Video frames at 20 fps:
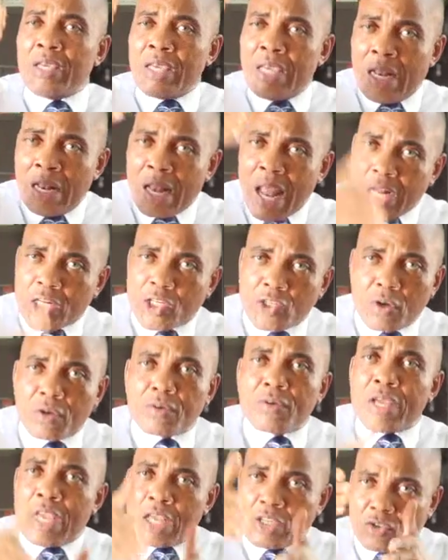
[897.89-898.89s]

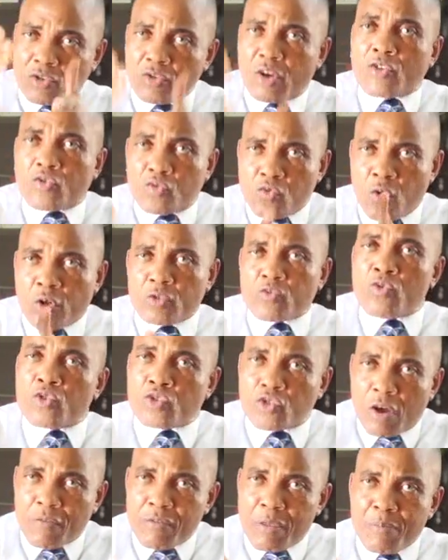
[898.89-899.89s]
election is not what
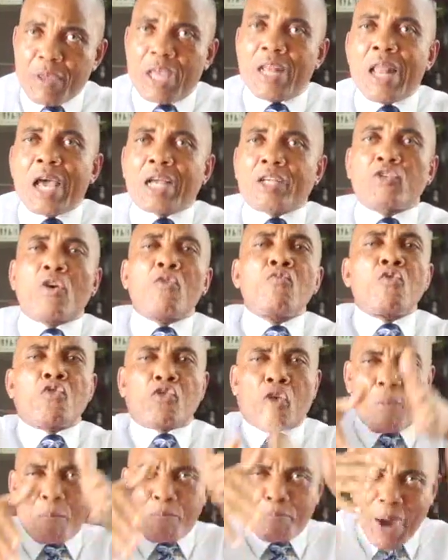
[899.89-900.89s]
will solve the election, will
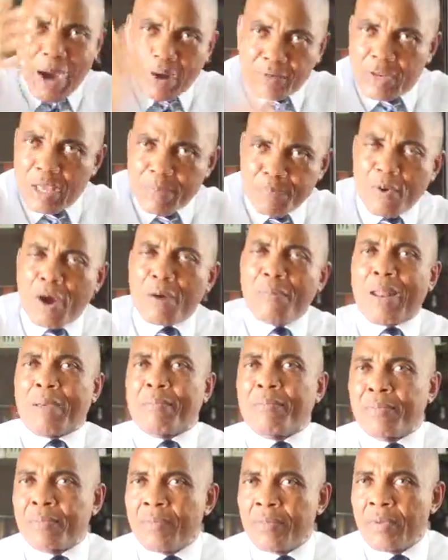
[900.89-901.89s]
compound the
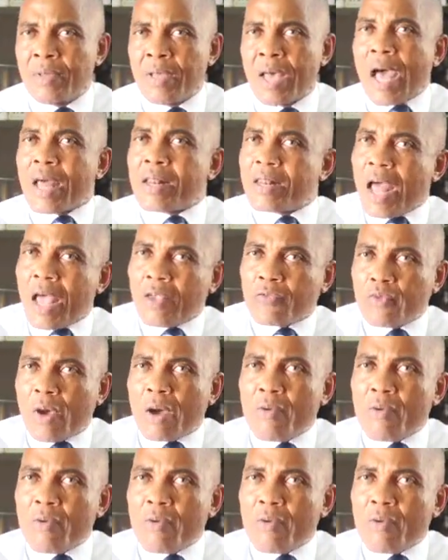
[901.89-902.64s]
problem. And that's